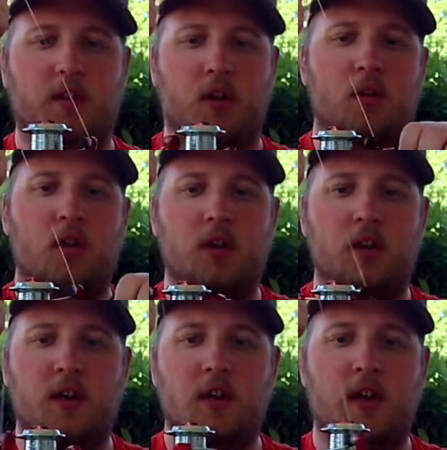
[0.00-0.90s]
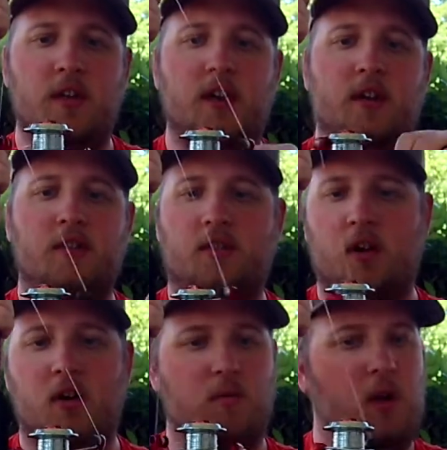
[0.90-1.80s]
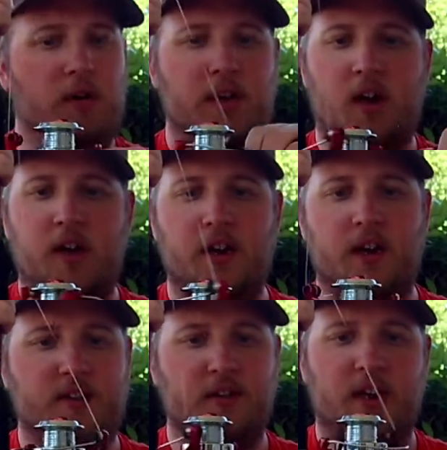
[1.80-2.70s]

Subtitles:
So then you just start reeling it on there till it